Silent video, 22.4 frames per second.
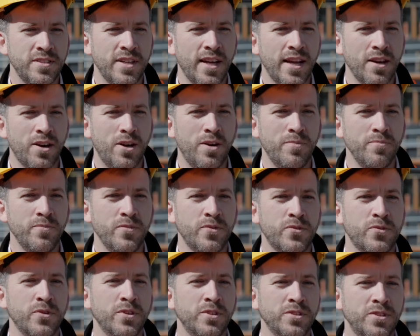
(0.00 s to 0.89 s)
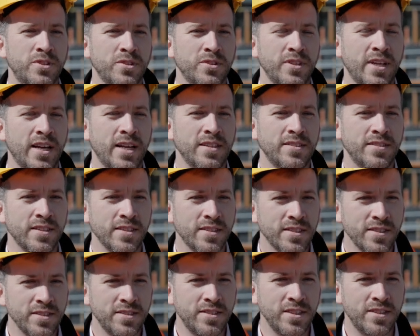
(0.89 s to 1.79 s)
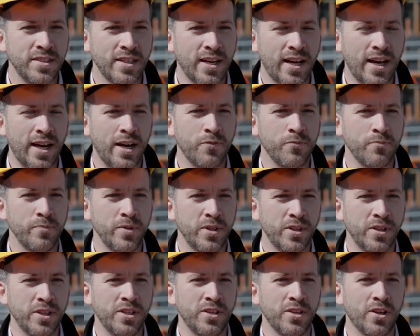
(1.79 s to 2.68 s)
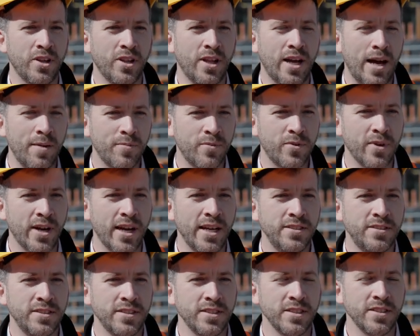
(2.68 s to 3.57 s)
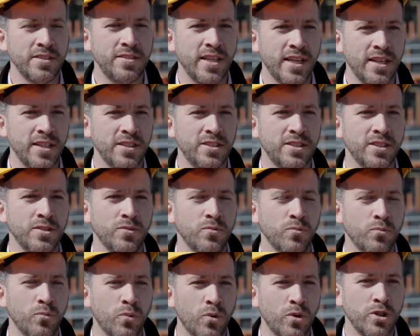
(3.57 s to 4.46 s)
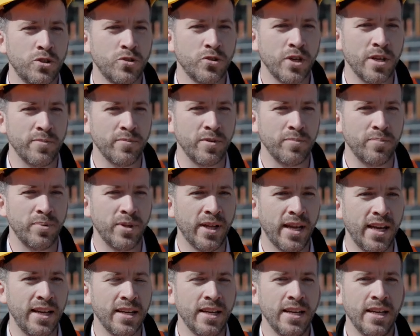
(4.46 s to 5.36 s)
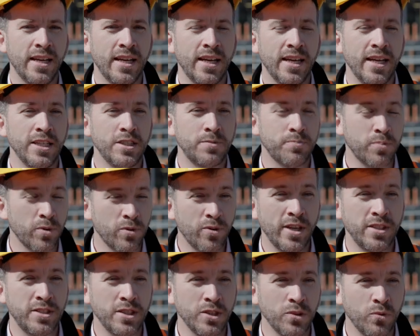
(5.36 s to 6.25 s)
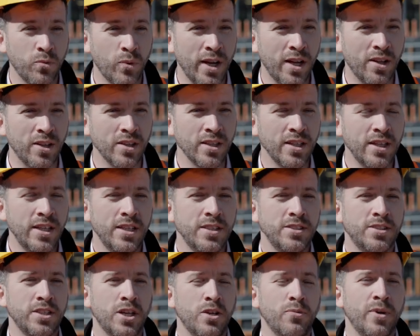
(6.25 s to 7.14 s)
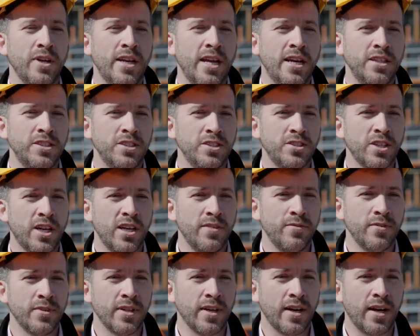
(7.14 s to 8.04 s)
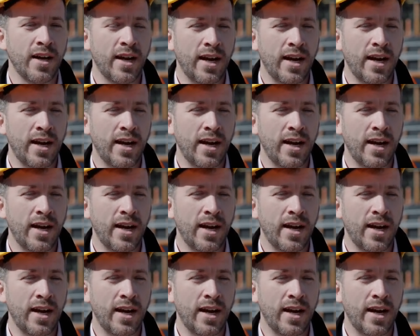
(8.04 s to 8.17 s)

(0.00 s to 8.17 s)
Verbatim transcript: Today I'm thrilled to announce that the $6.5 million upgrade to the Teddington water treatment plant is progressing well. So we're now just over the